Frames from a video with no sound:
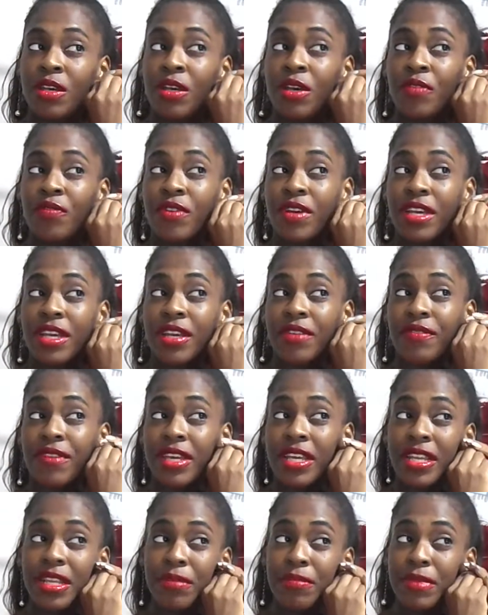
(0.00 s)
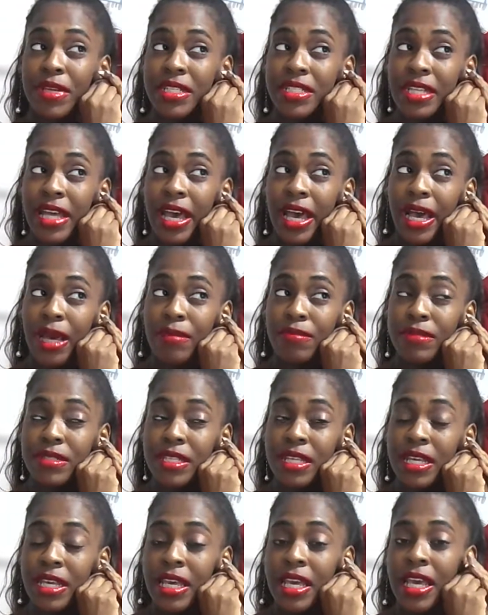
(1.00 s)
forgive any mishaps.
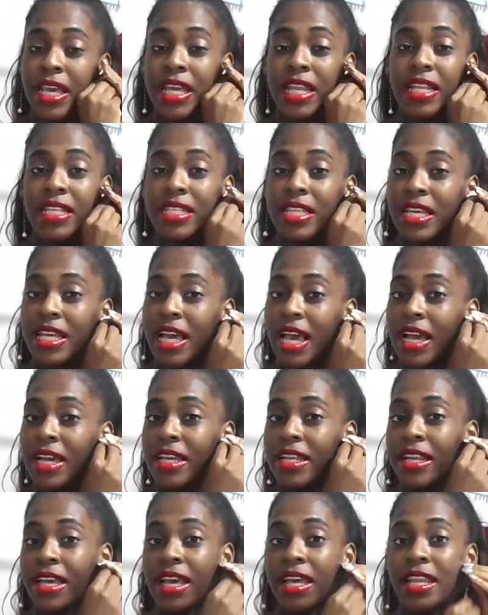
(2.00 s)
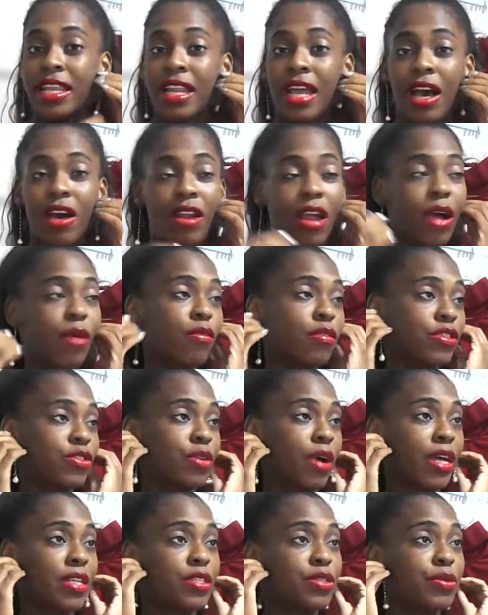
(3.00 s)
Anything I can edit out, I will
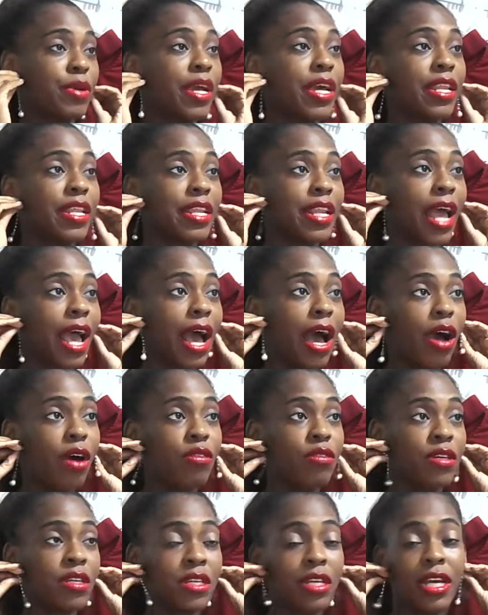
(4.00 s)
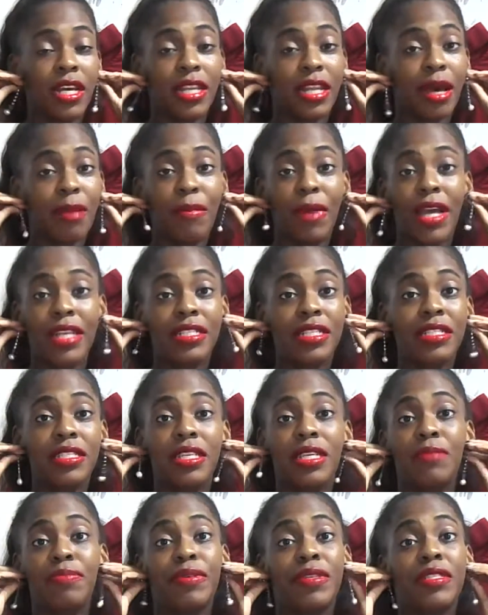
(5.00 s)
try to edit out. And I might just
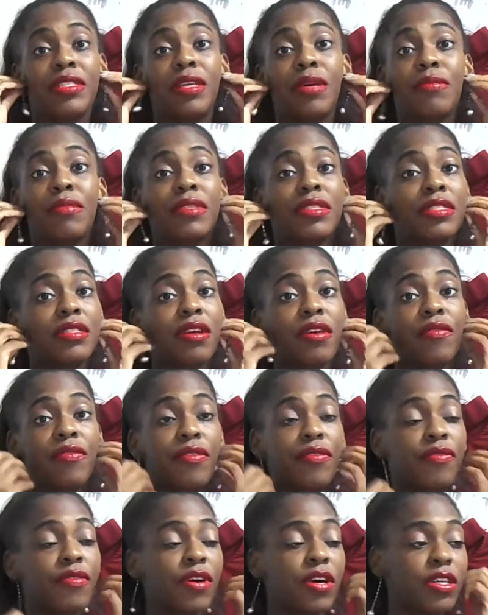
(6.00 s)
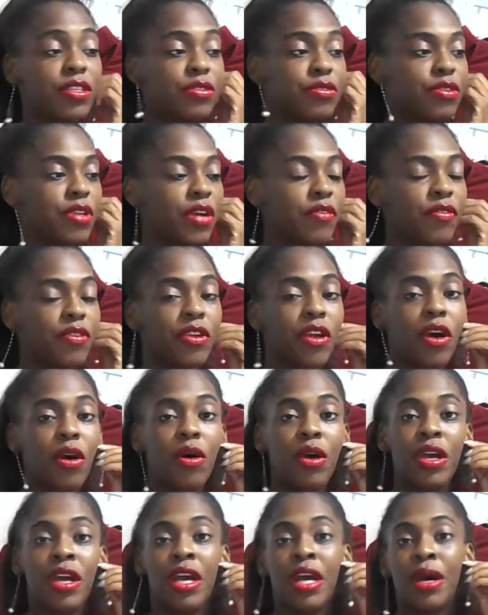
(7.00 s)
keep in some of the stuff for fun. You never know.
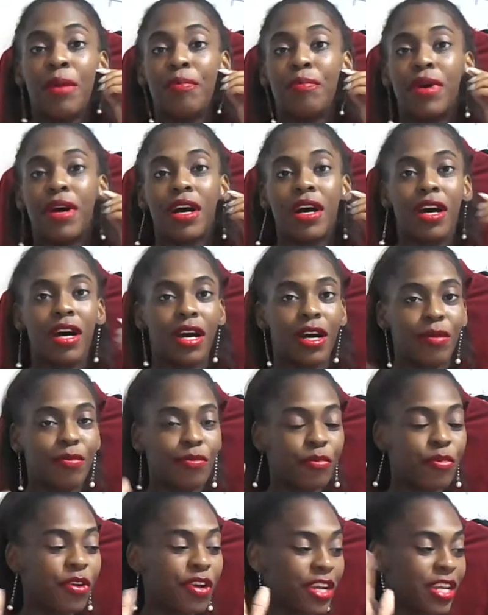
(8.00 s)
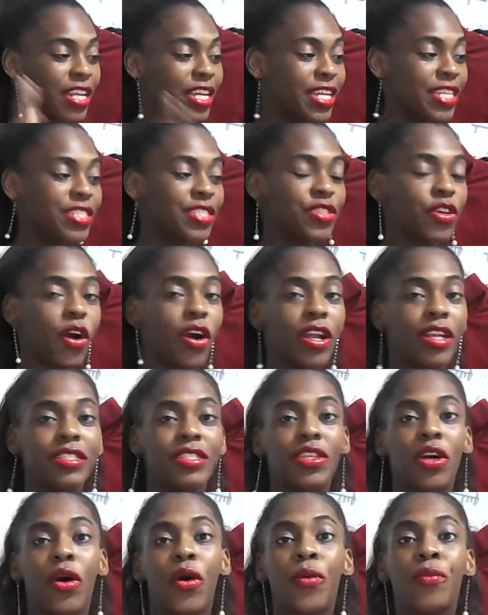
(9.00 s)
But we're going to get started.
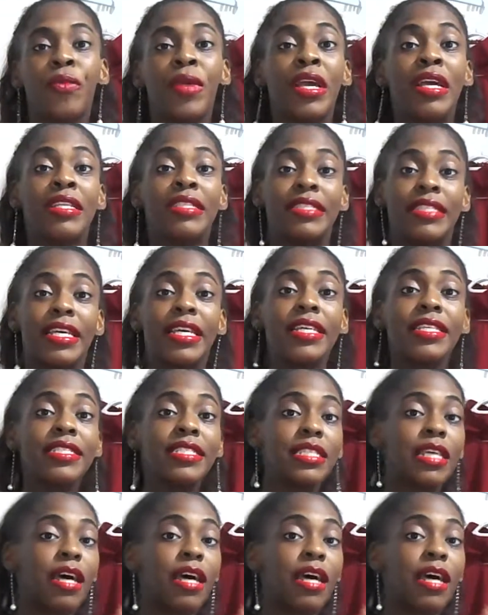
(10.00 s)
So this